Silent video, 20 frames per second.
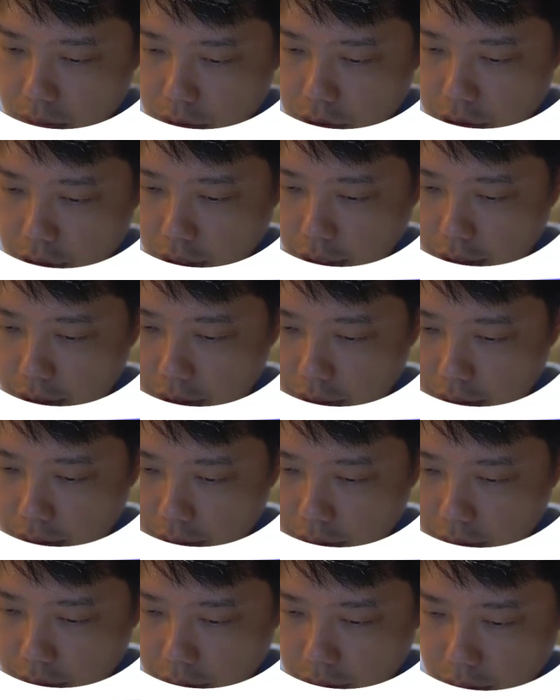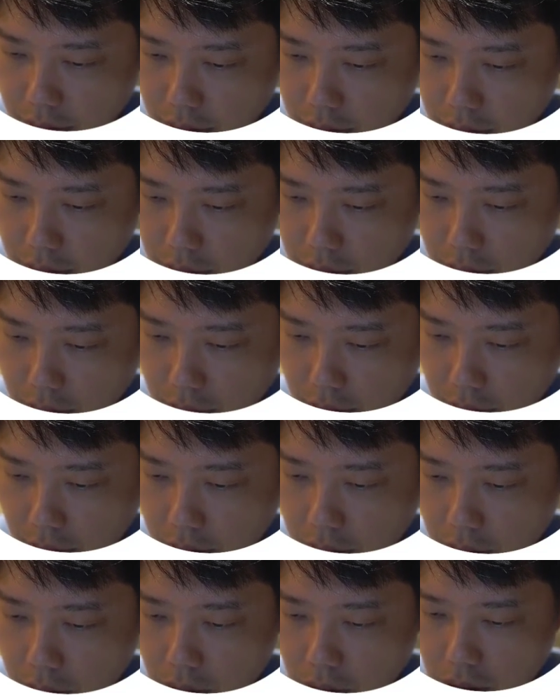chain, okay,
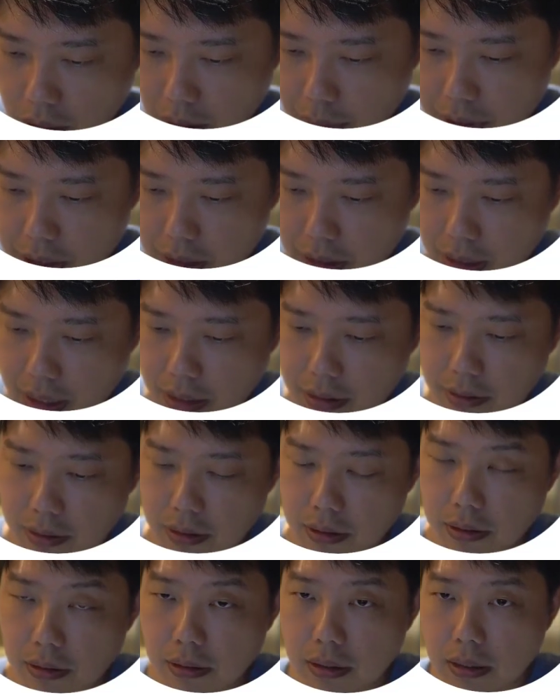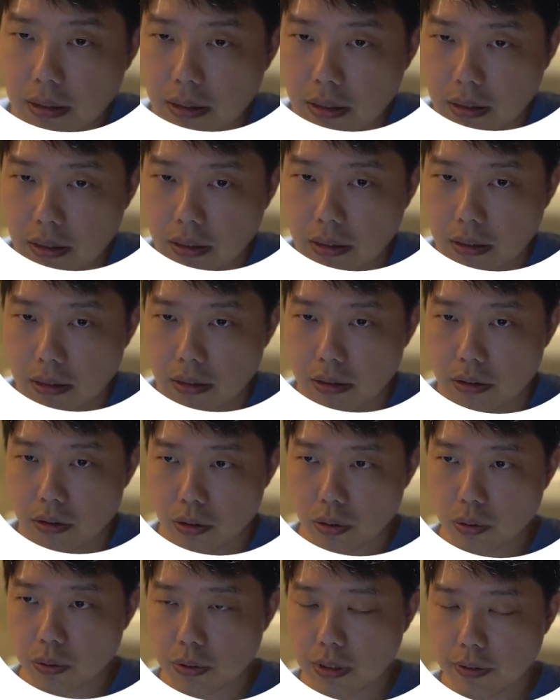or carbon skeleton.
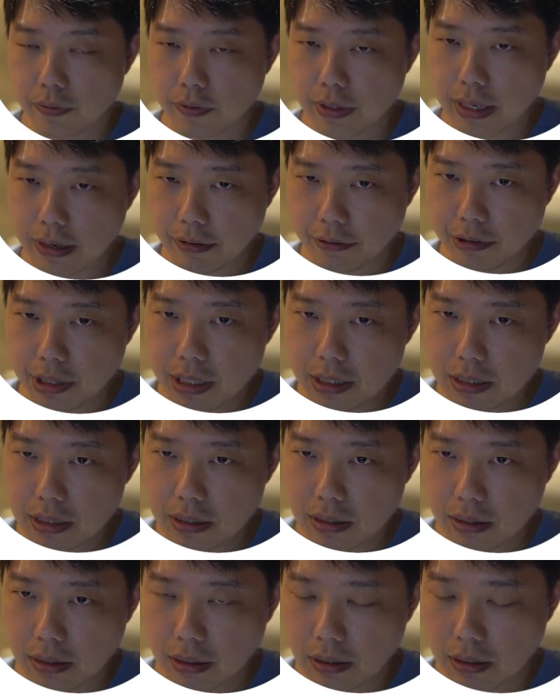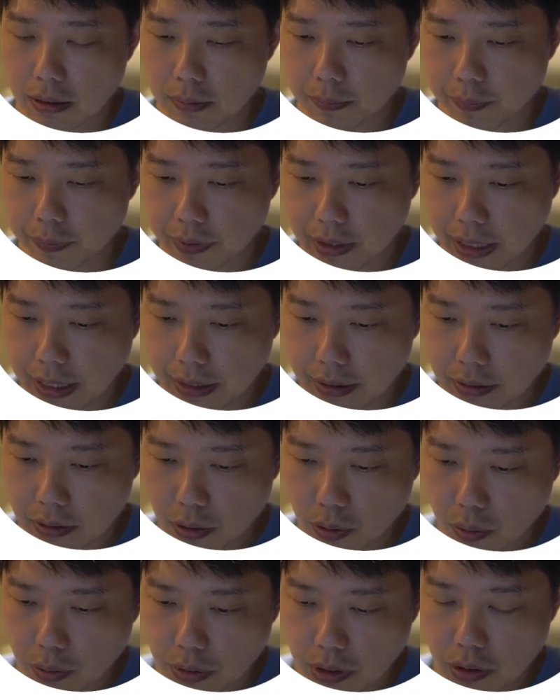So if there is, then
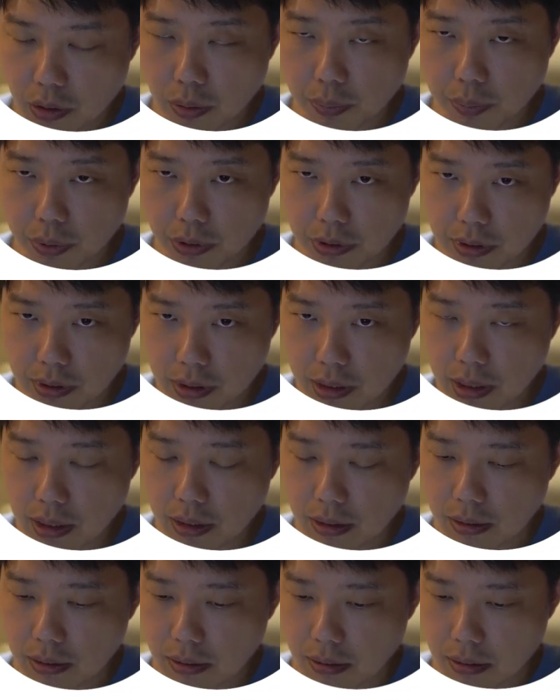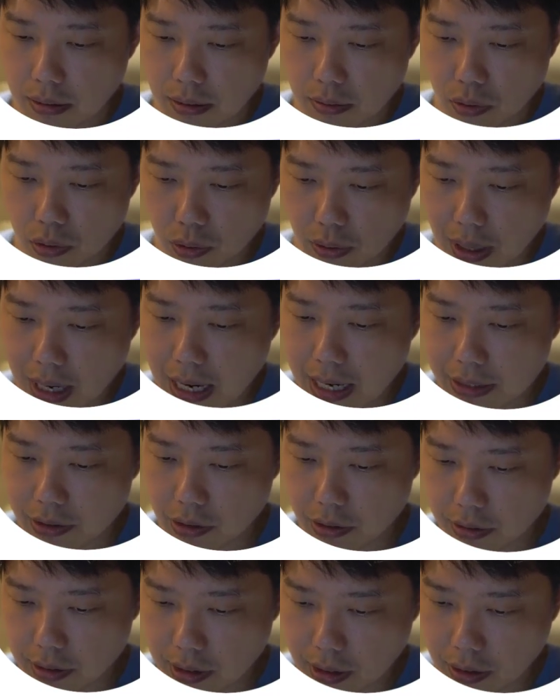you need to proceed to ask
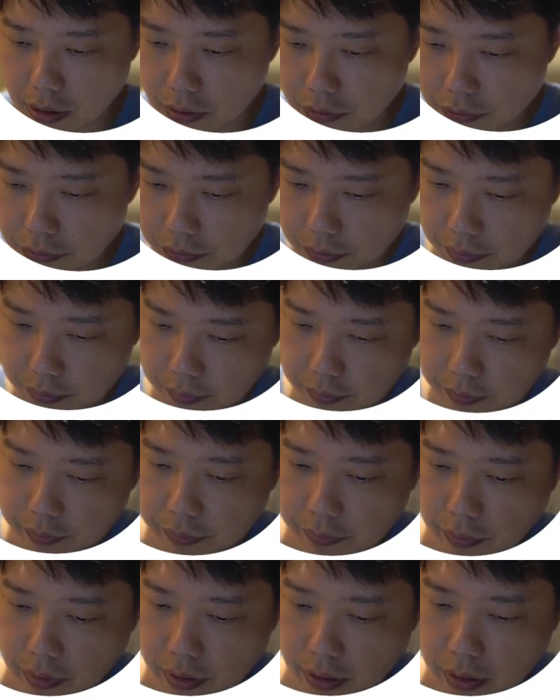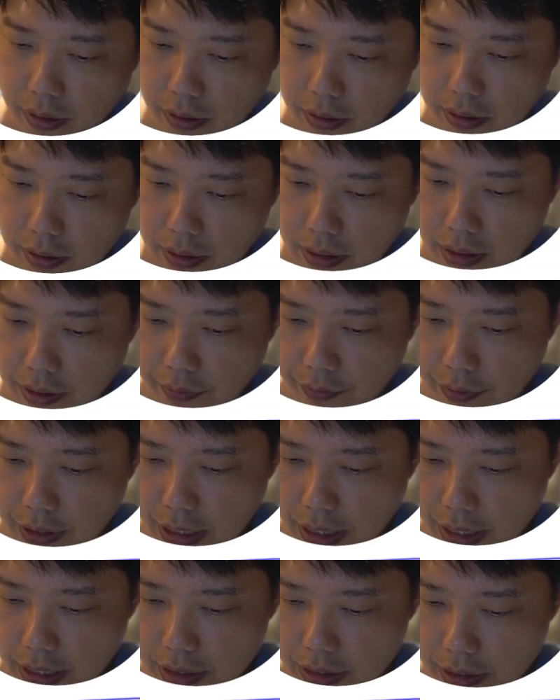yourself, if
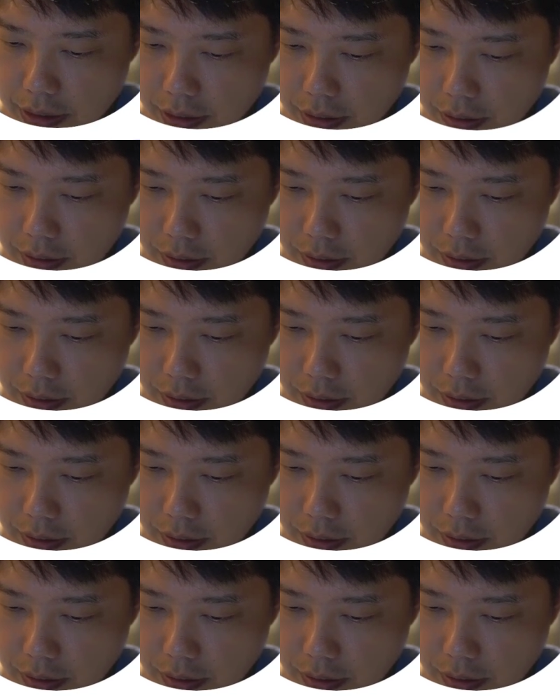yes,